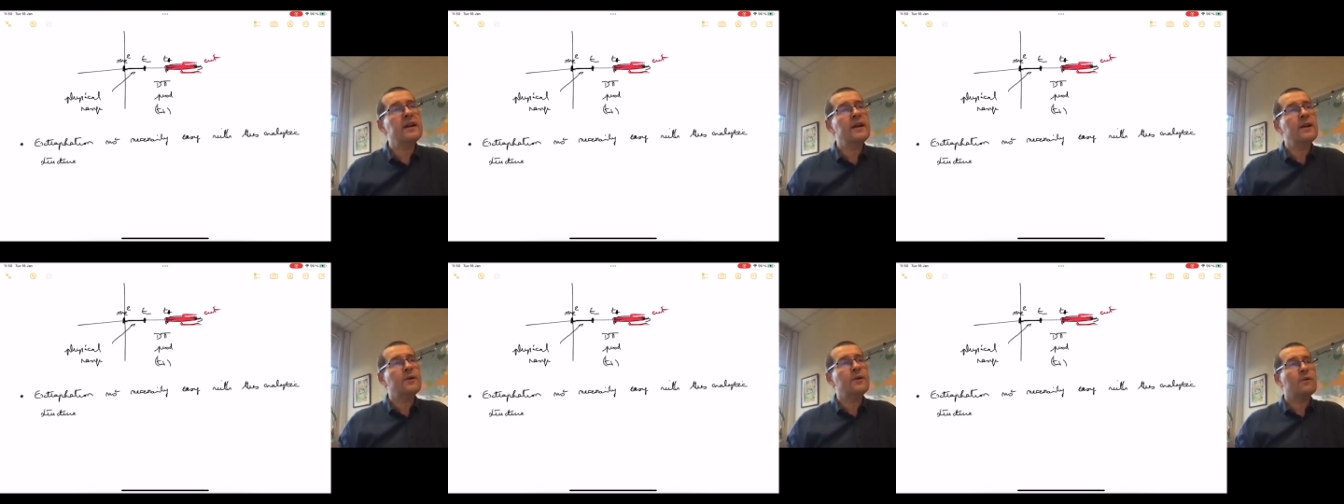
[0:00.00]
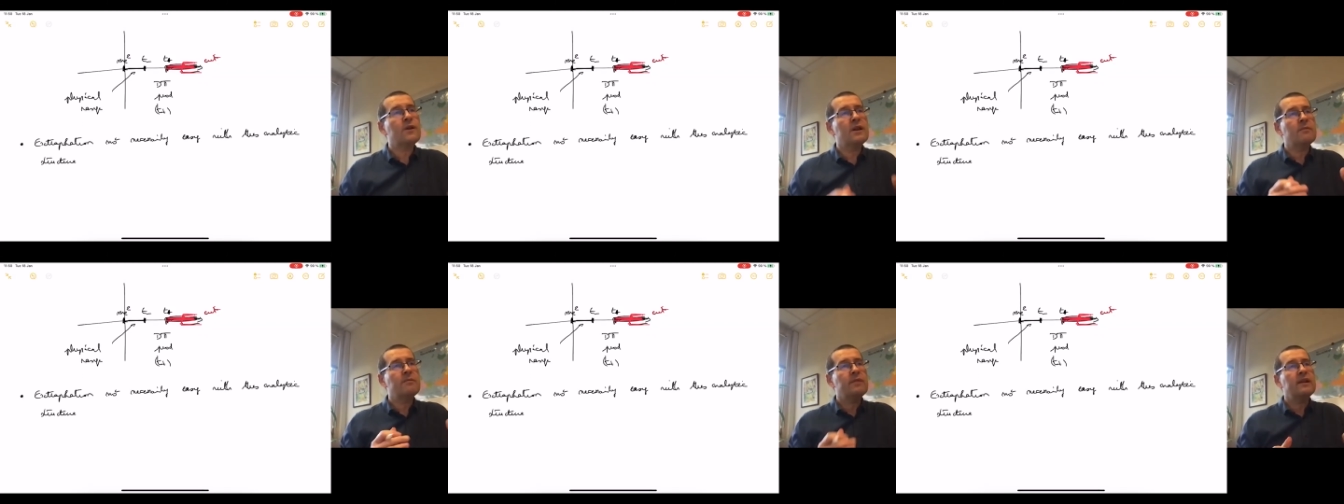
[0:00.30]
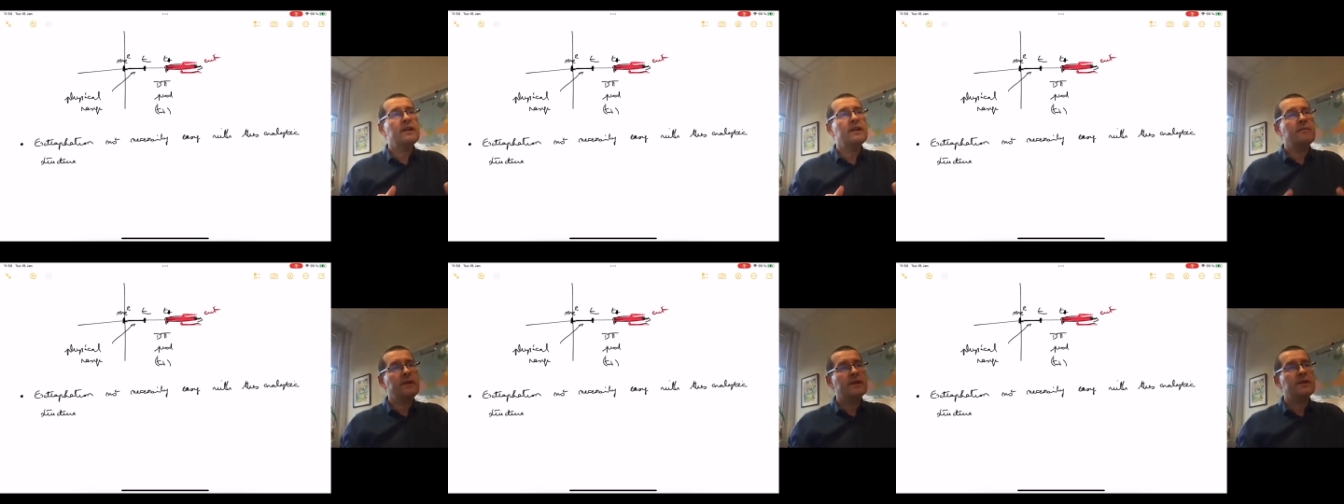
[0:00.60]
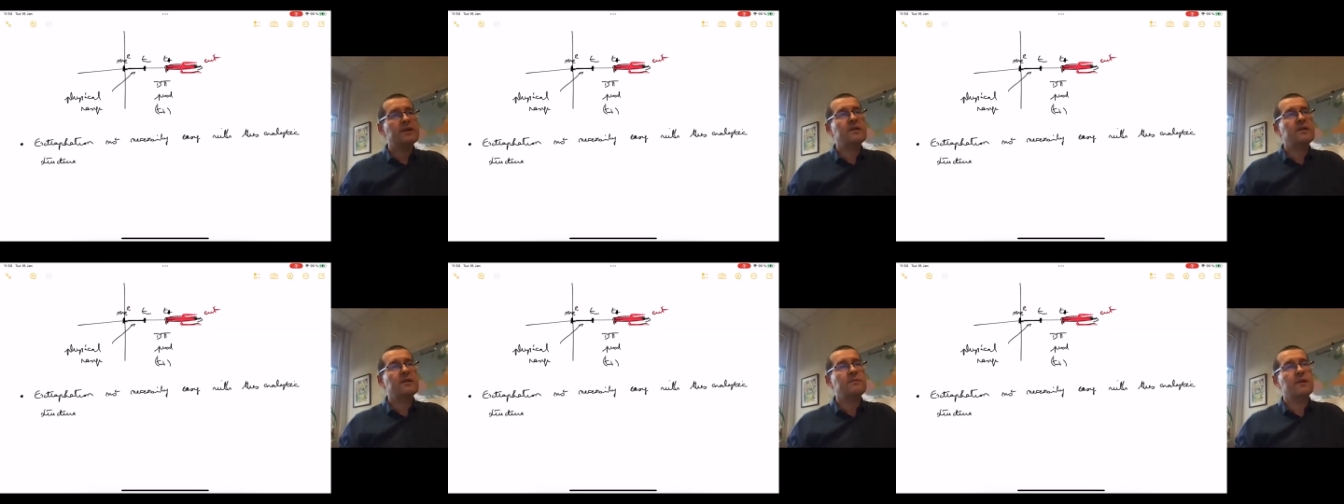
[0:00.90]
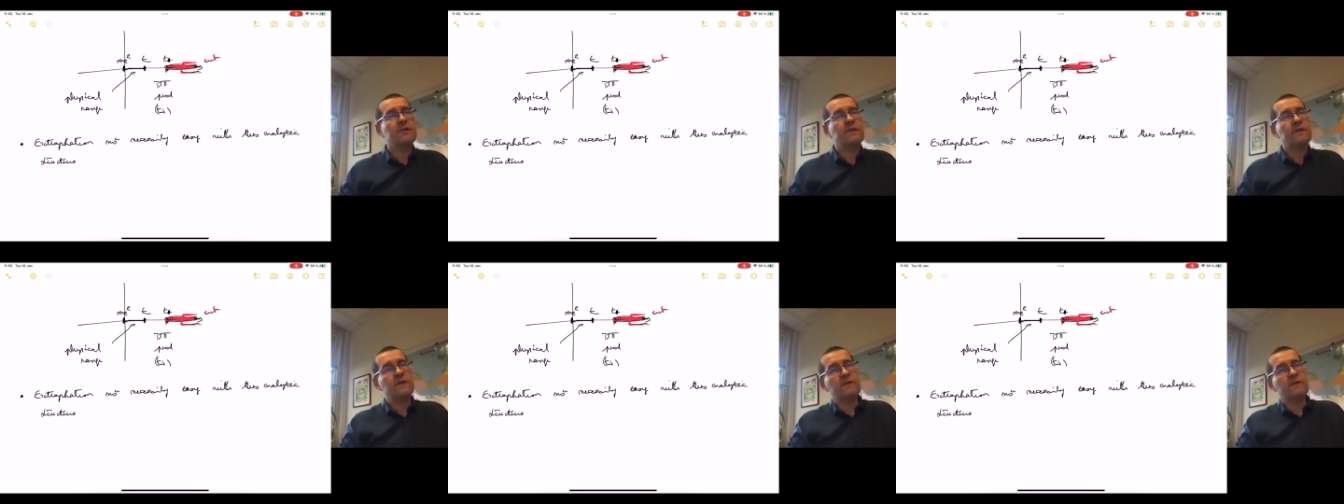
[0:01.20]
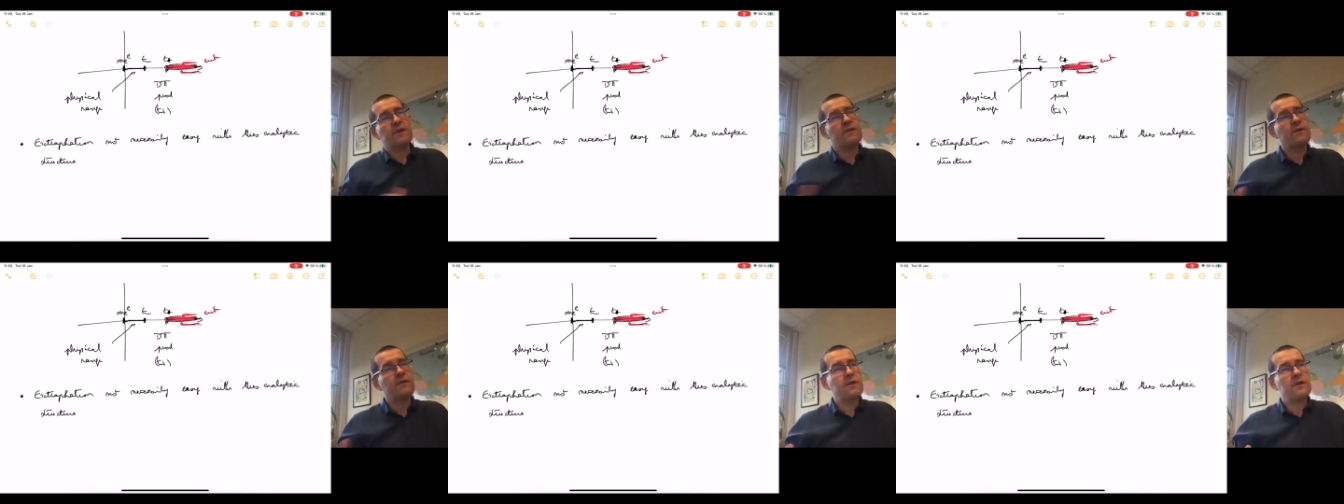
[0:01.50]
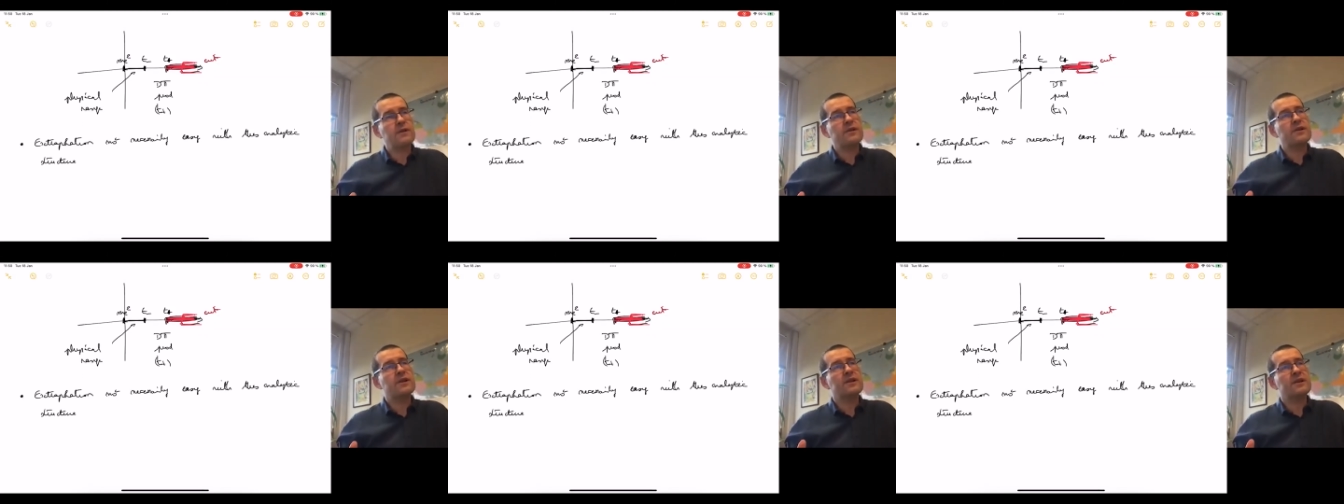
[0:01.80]
will be limited because you've got the
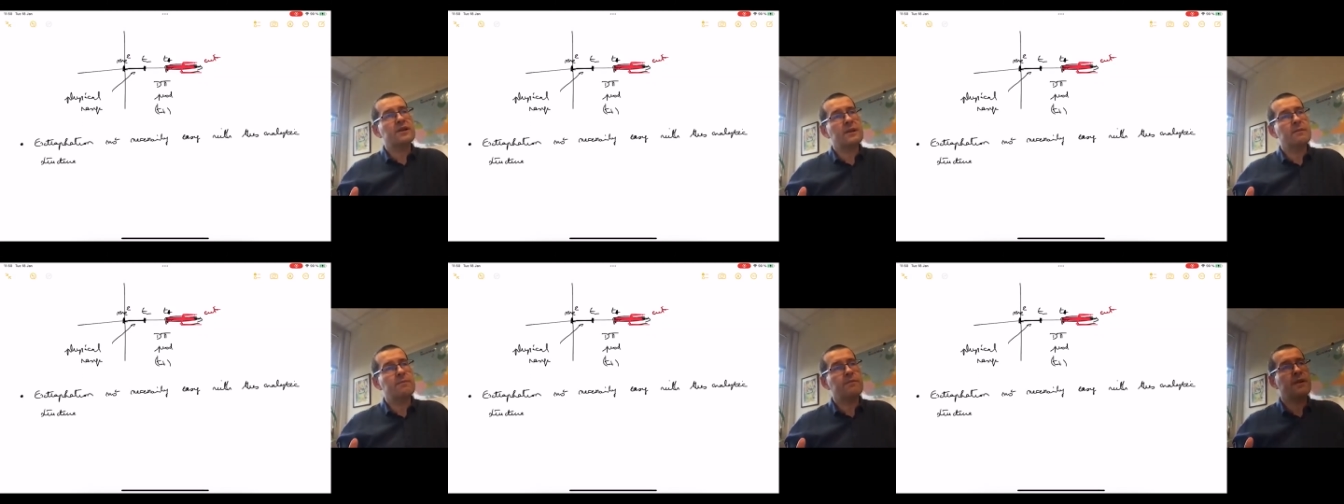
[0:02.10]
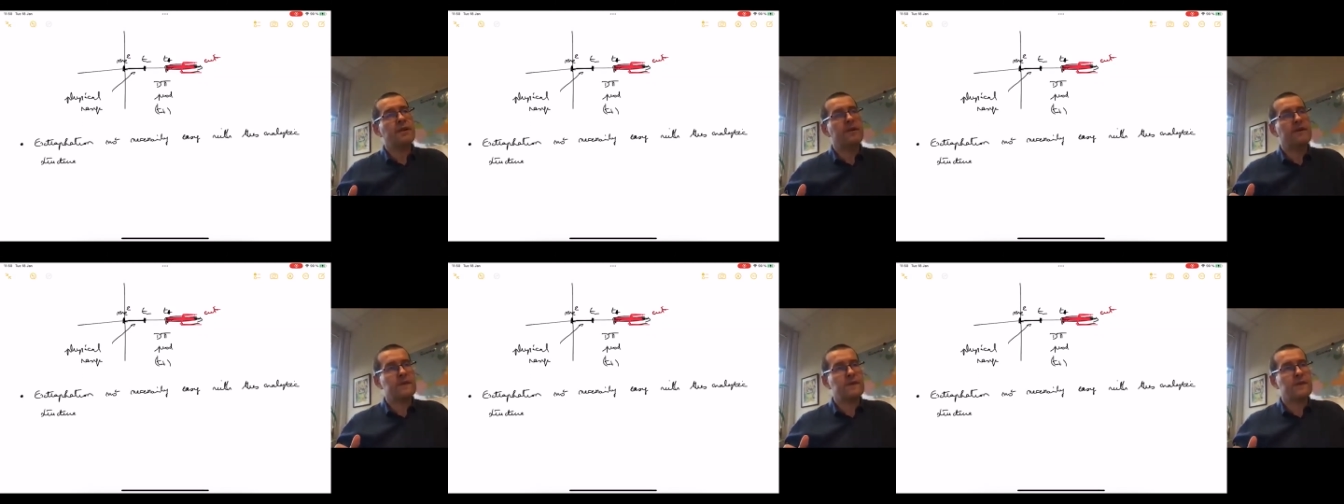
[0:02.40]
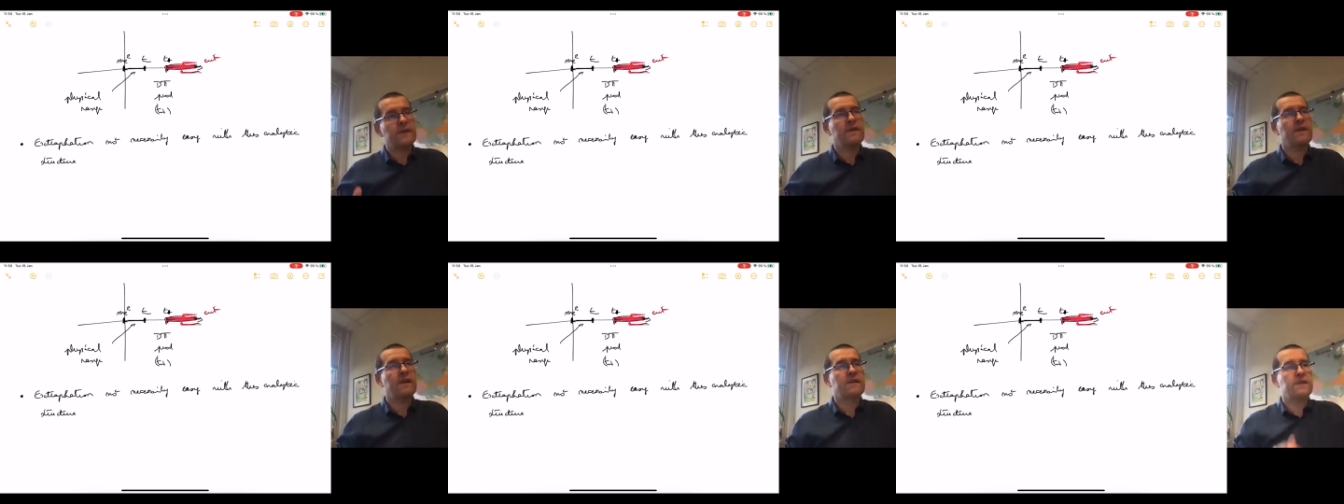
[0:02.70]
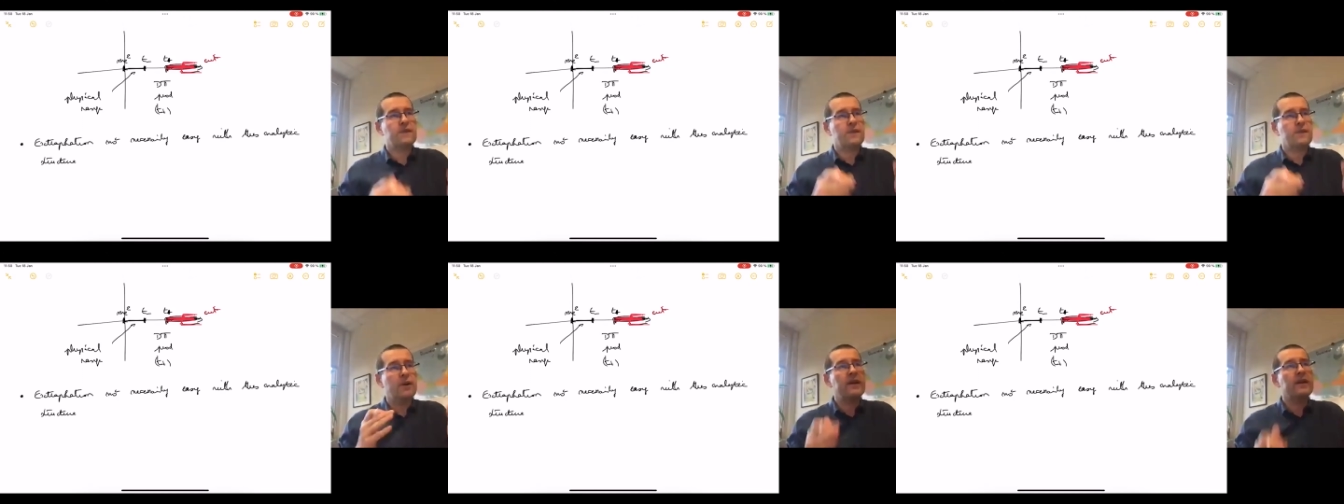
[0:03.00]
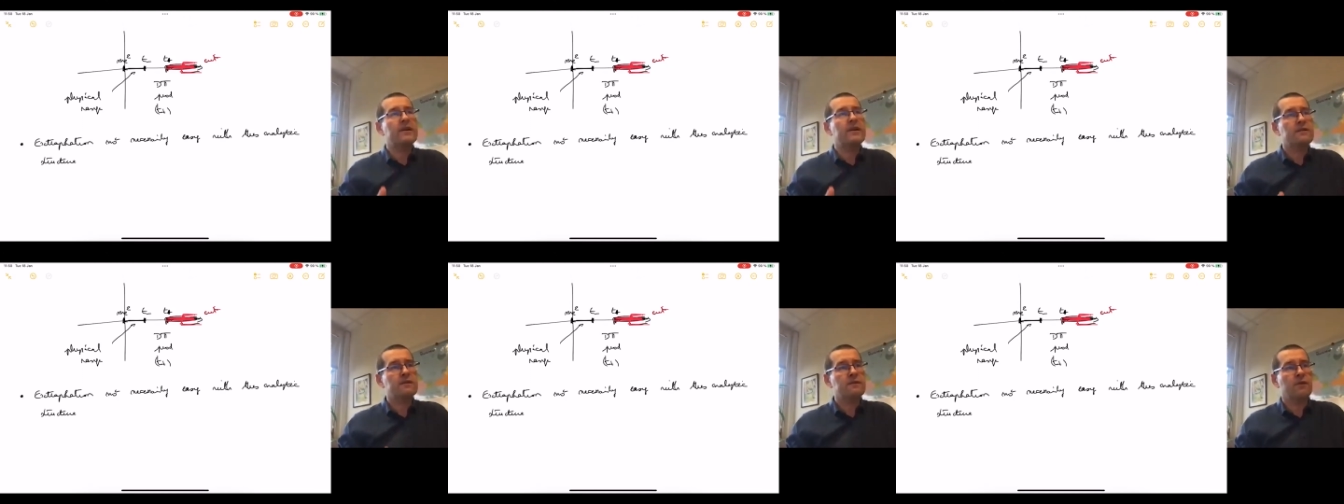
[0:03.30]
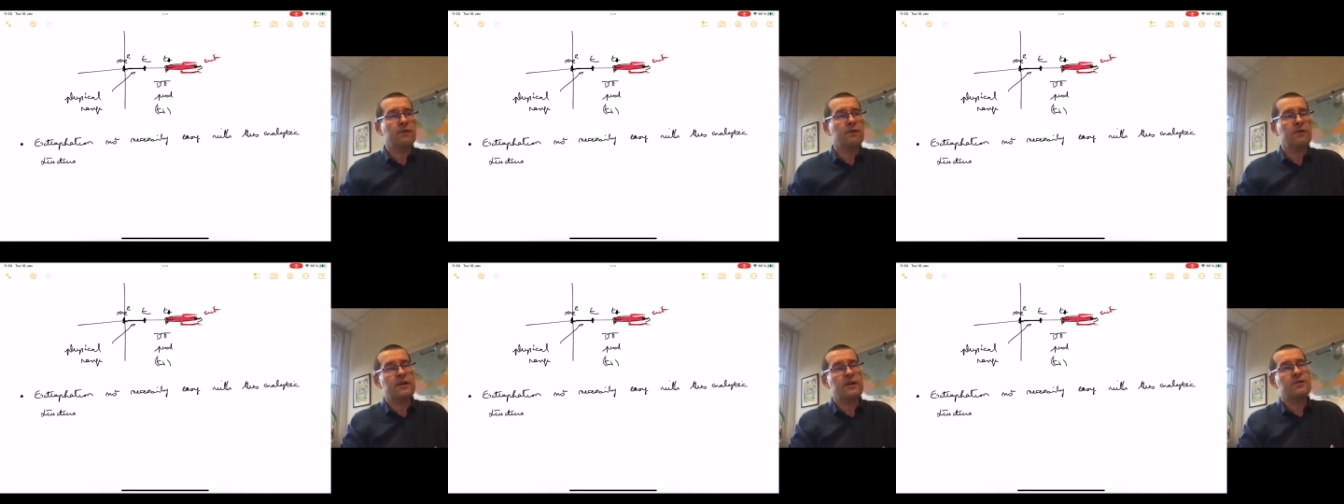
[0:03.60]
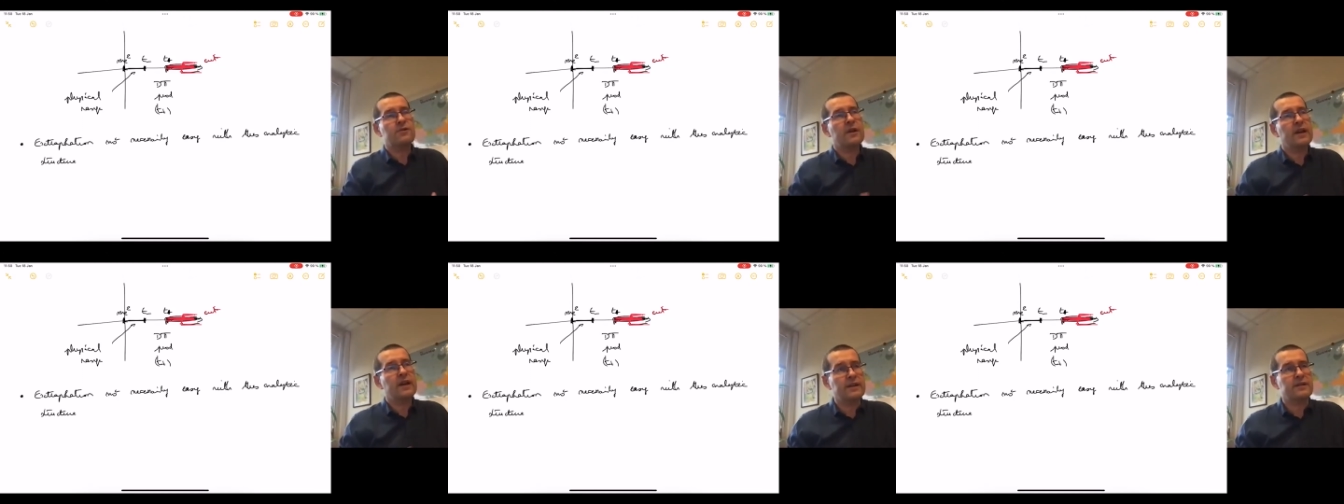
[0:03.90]
cut in T plus you're going
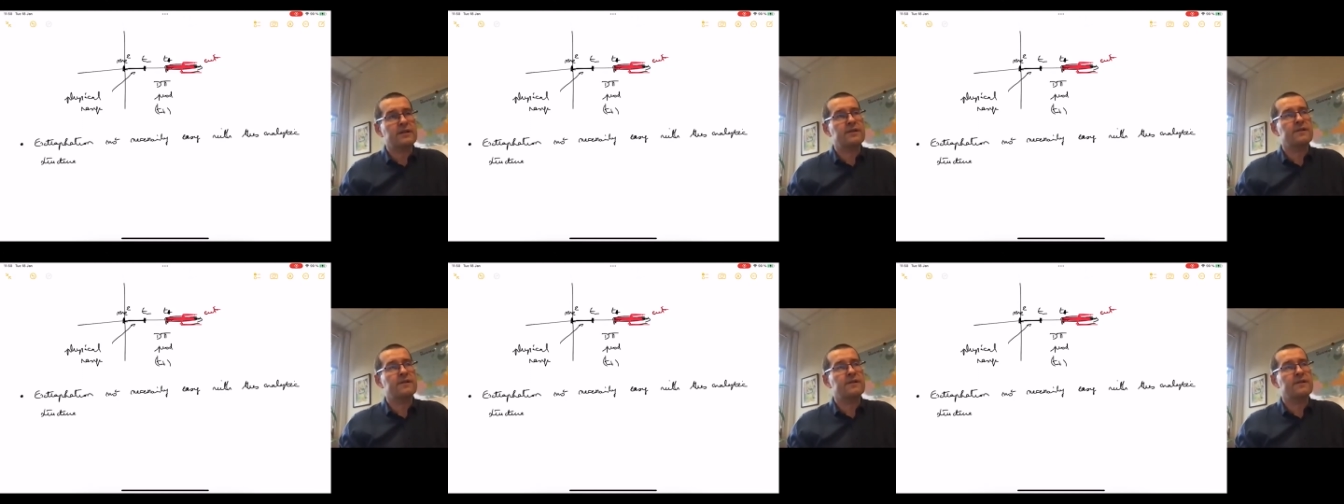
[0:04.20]
to hit.